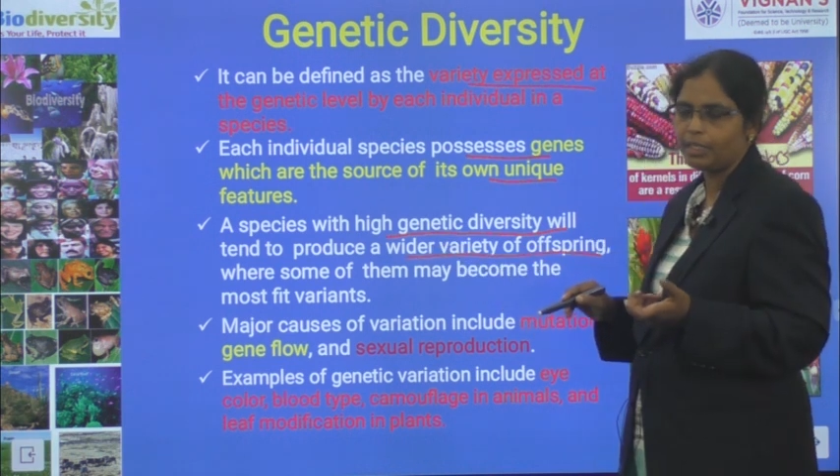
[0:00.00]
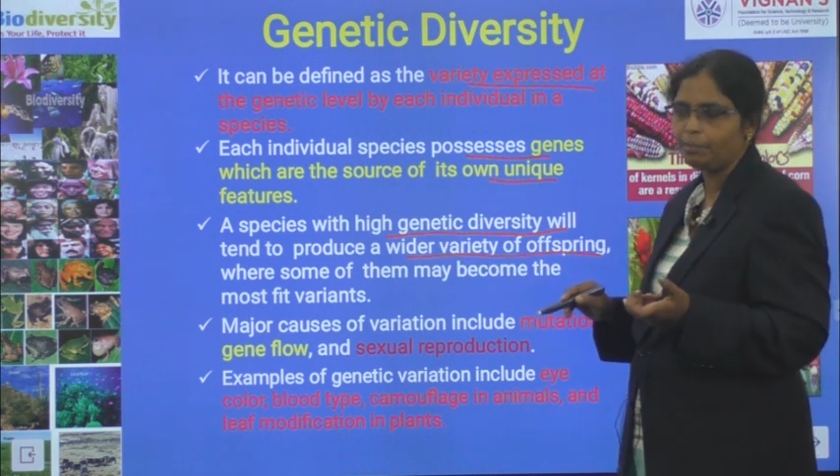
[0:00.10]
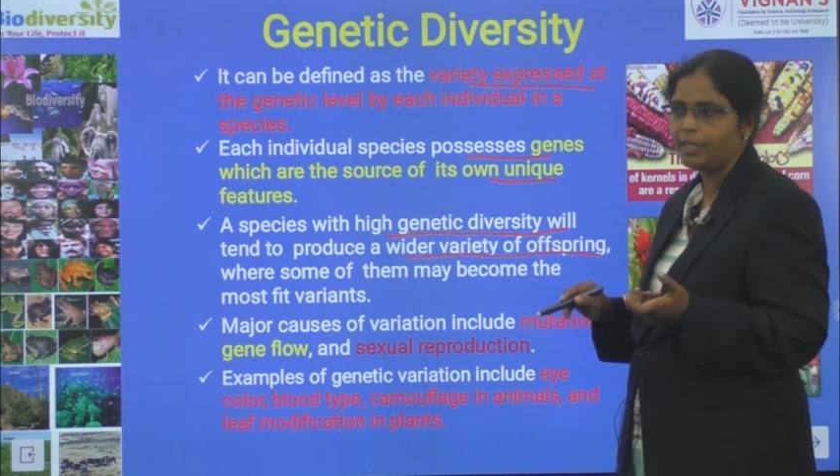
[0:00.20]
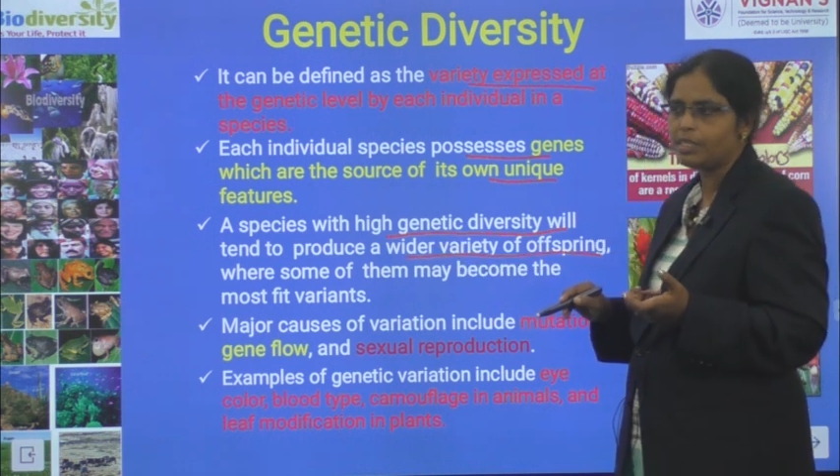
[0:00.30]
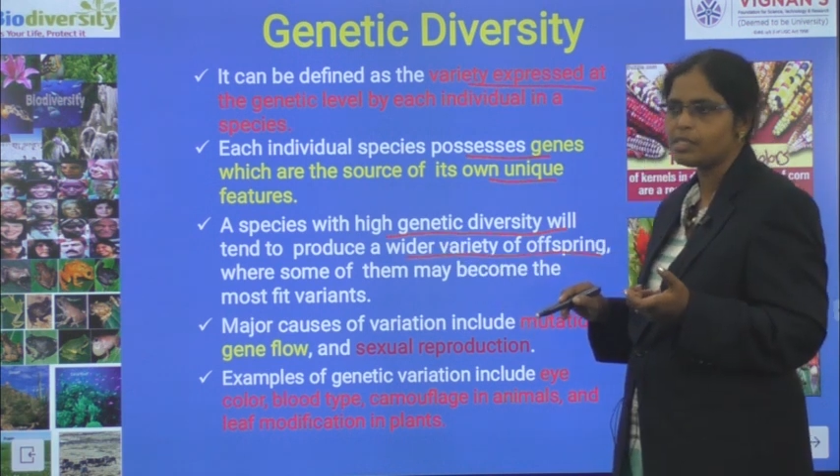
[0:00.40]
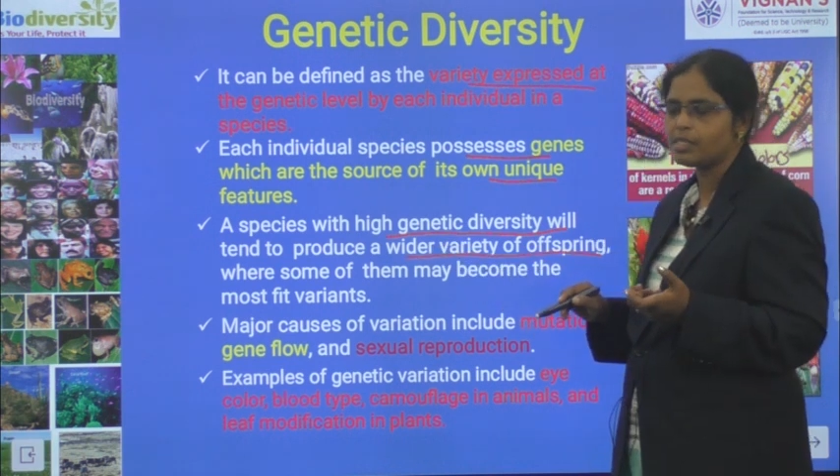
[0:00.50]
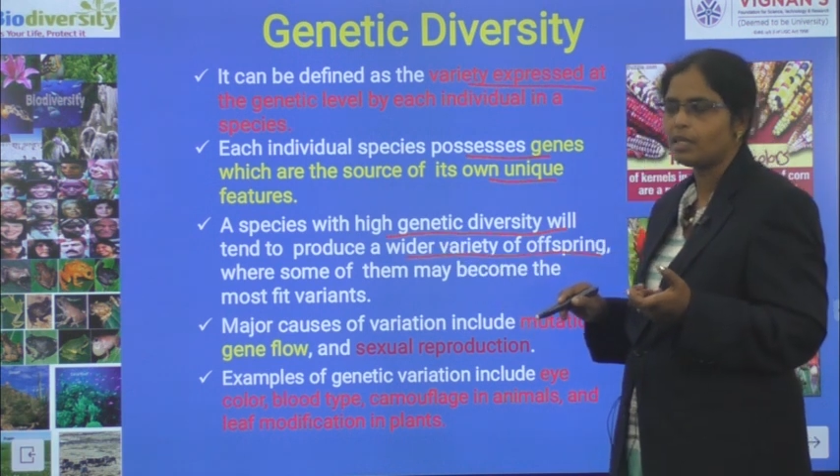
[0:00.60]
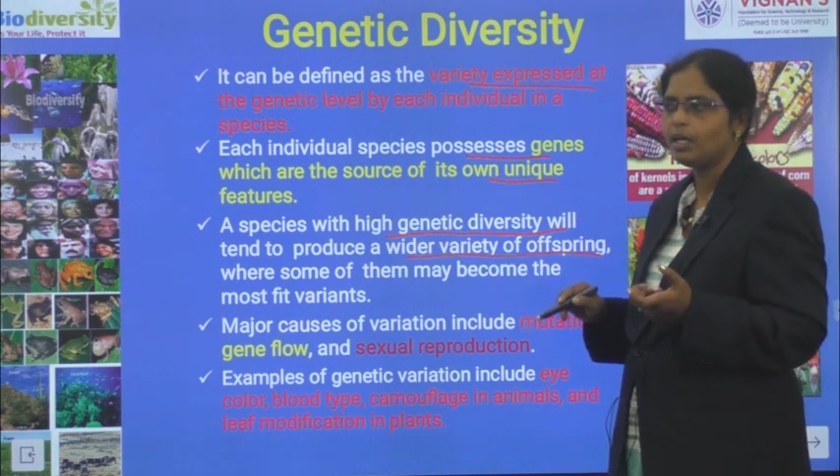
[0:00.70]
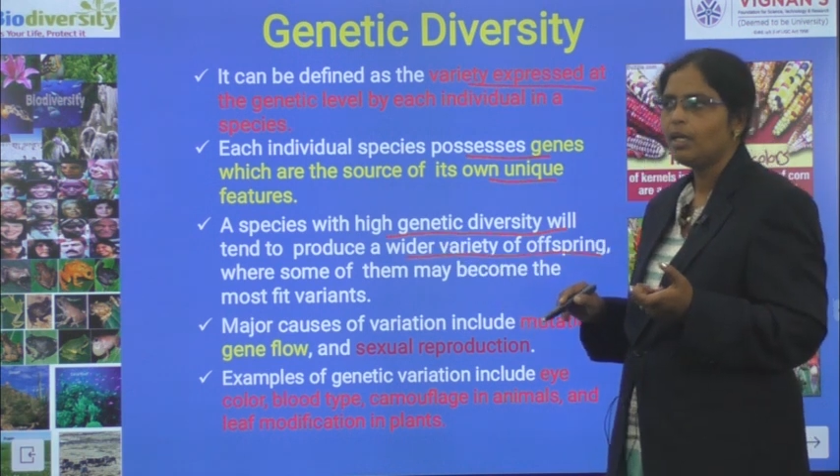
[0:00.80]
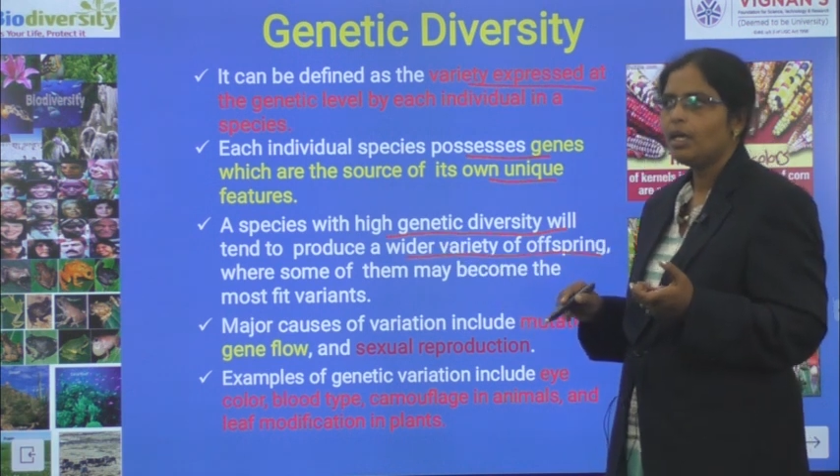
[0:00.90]
That means,
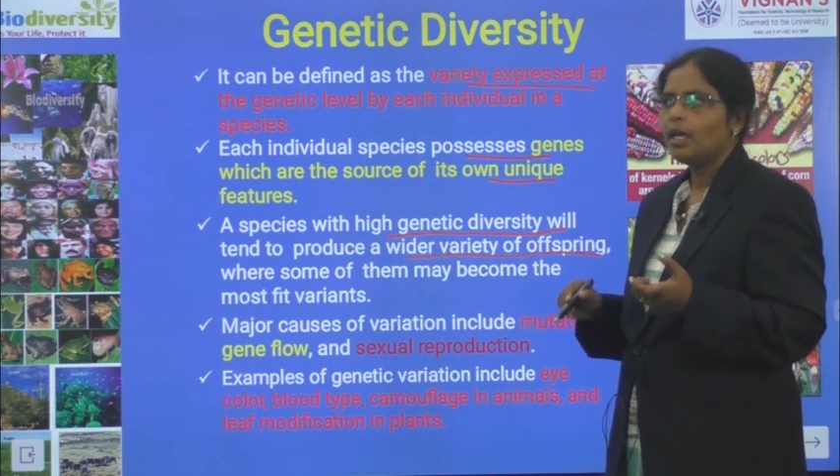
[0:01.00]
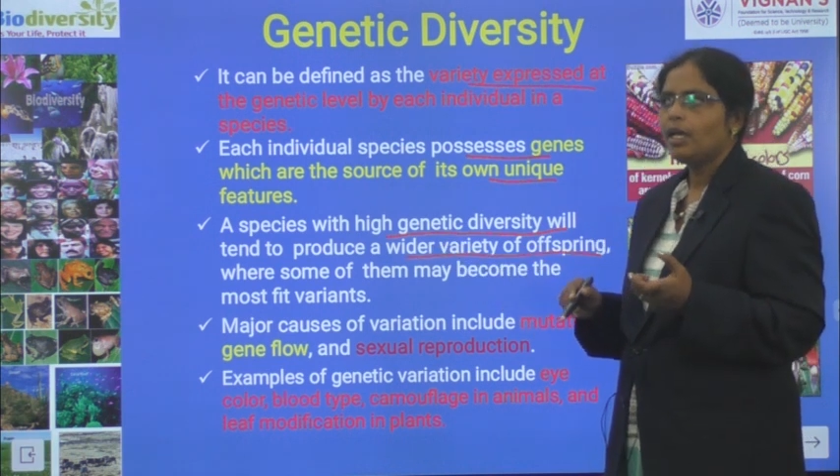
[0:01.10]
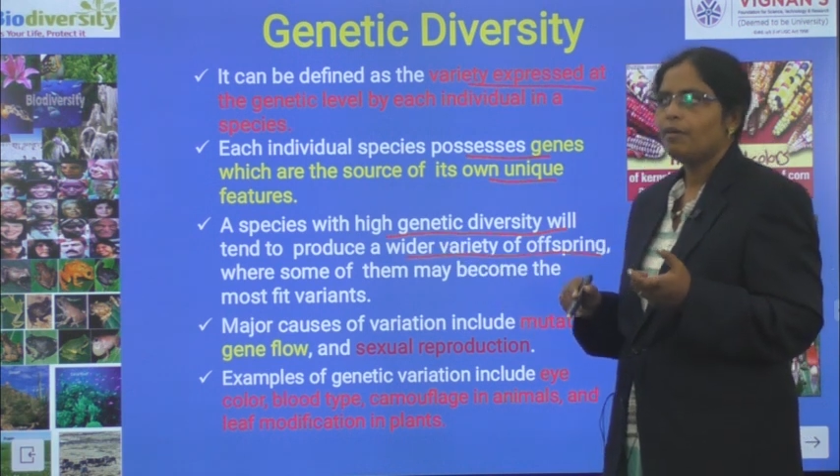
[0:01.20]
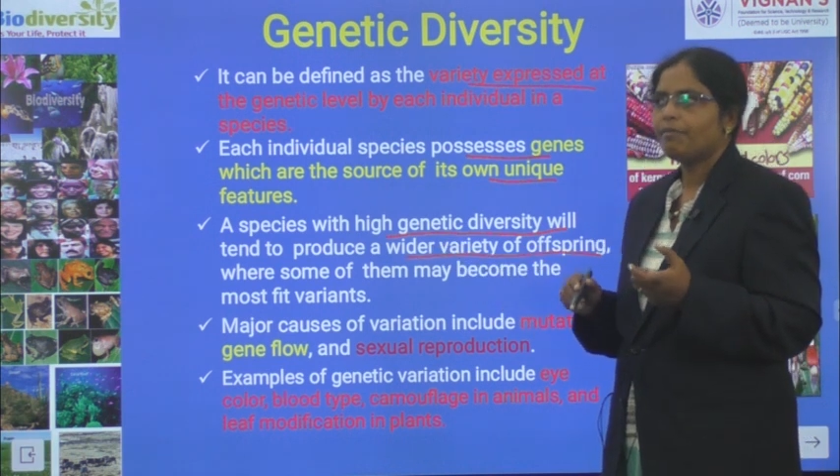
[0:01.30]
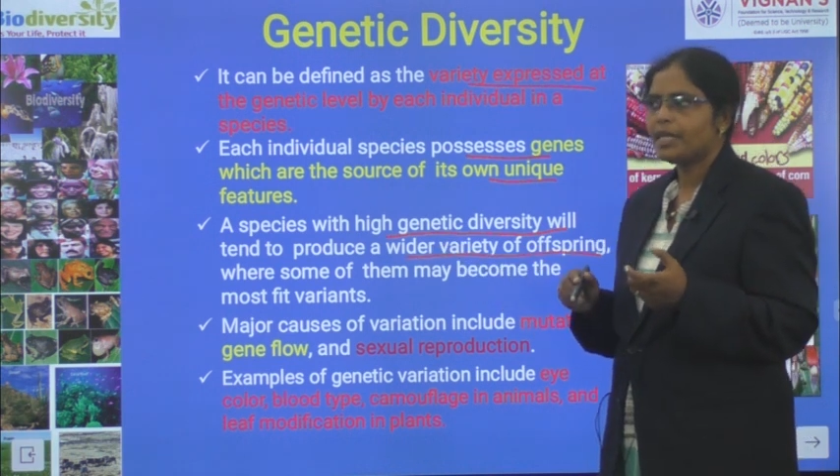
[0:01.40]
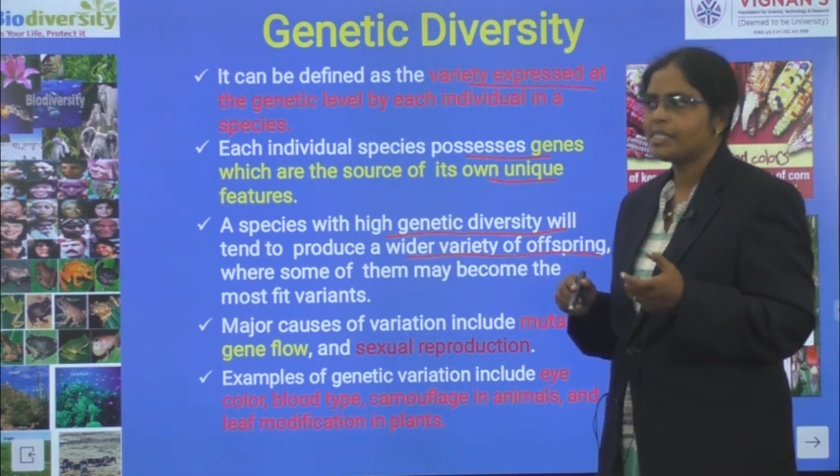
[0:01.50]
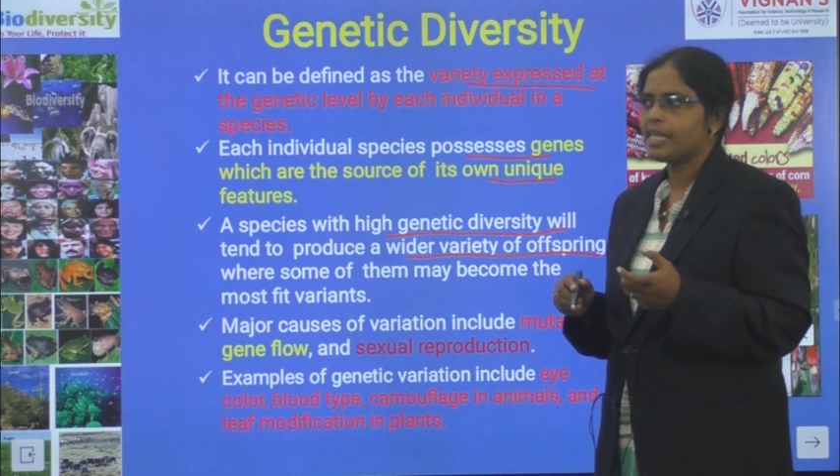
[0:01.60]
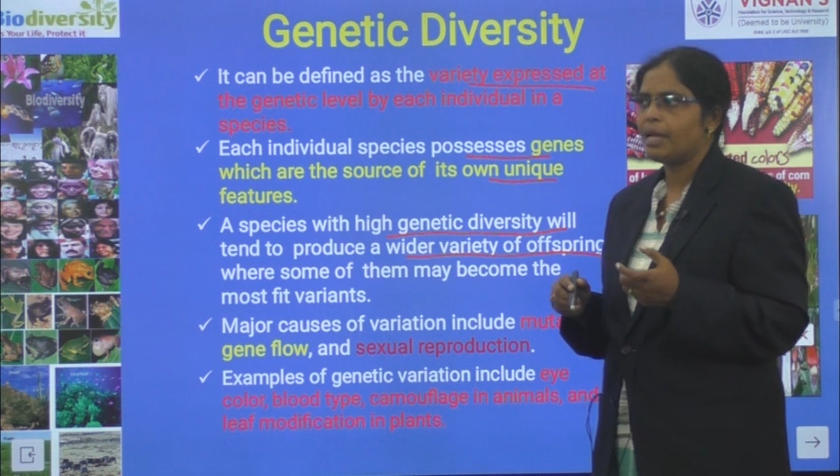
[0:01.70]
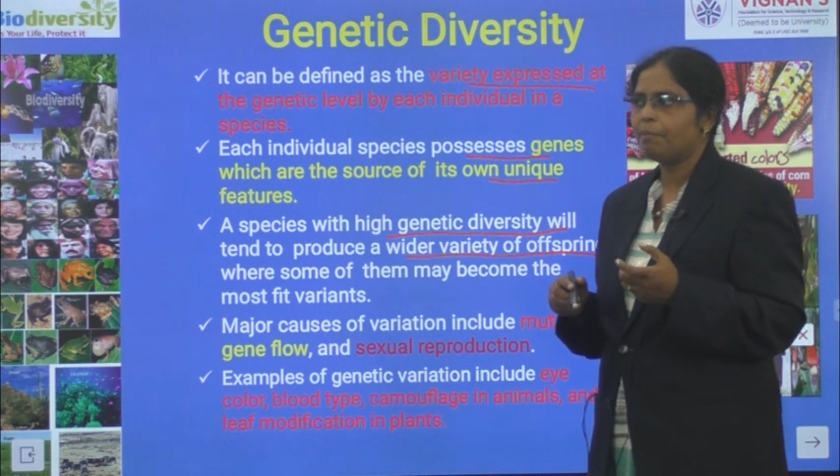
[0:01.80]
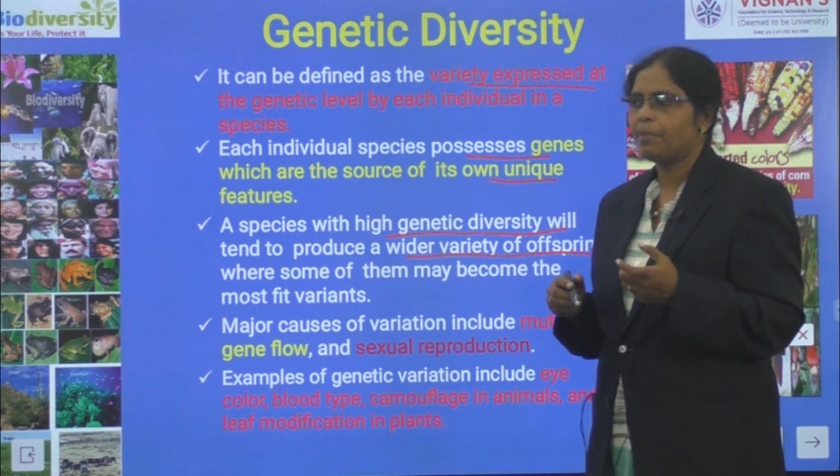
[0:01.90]
for
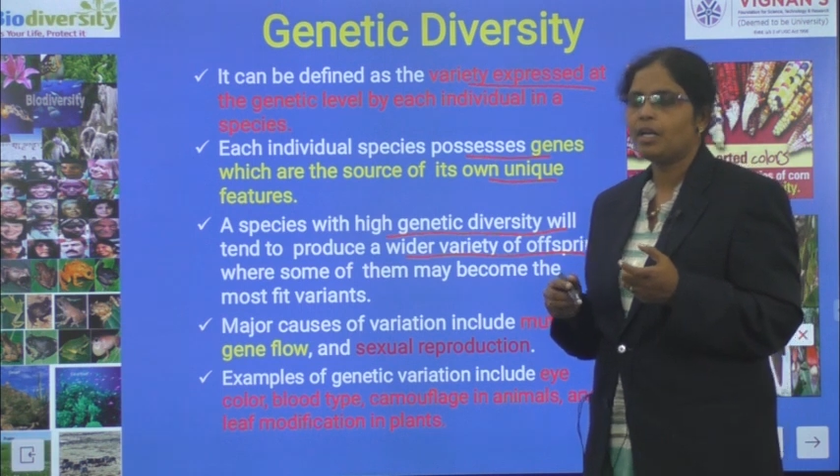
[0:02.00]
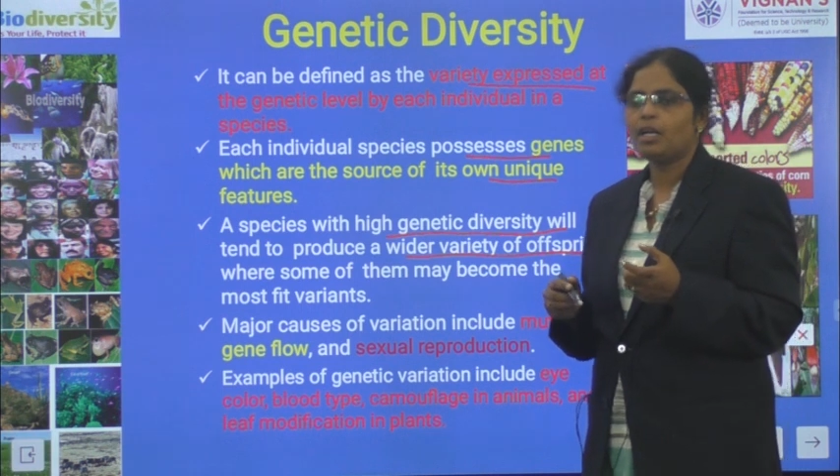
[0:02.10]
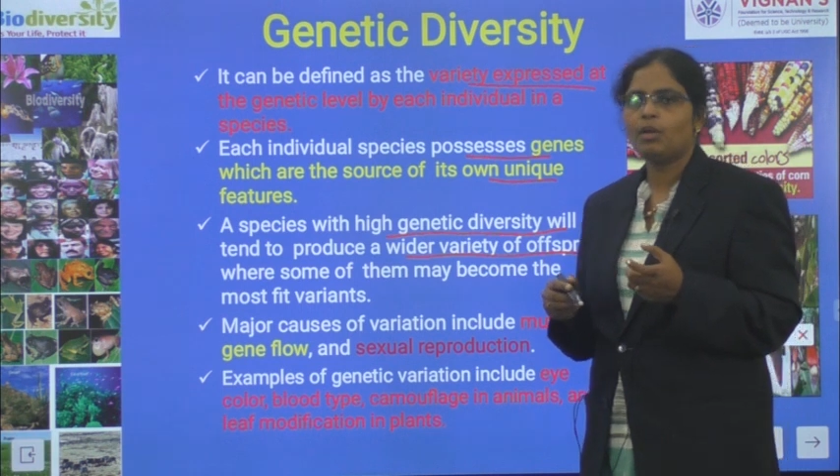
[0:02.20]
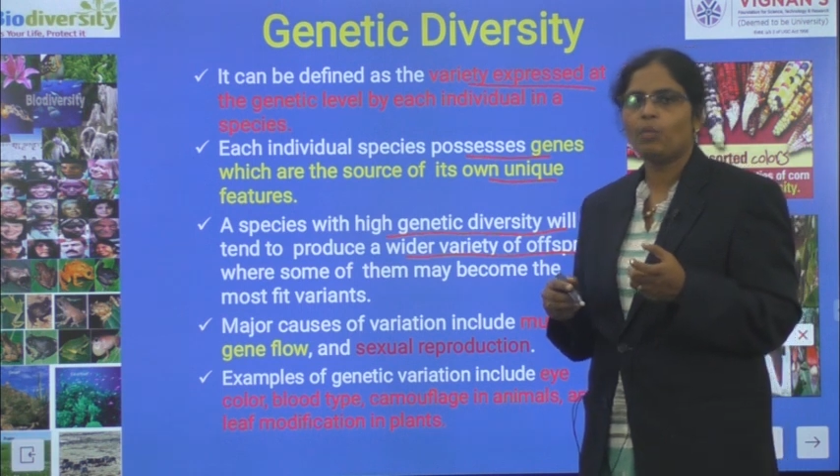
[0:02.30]
example,